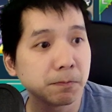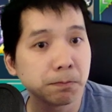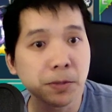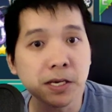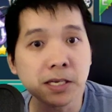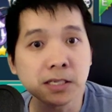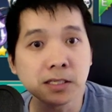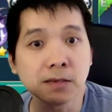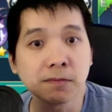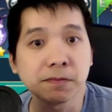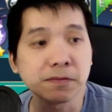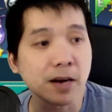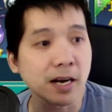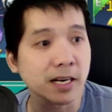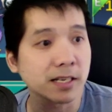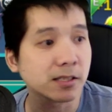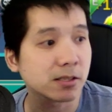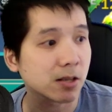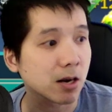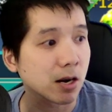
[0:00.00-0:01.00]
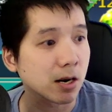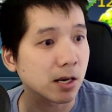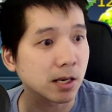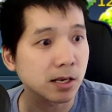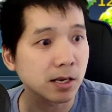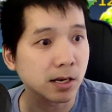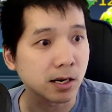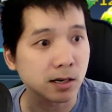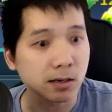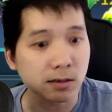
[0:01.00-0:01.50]
piece of 5-star
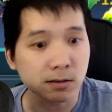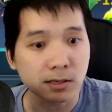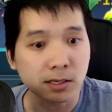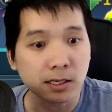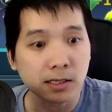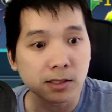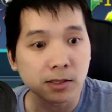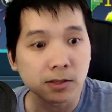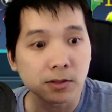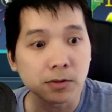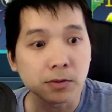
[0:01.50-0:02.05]
gear to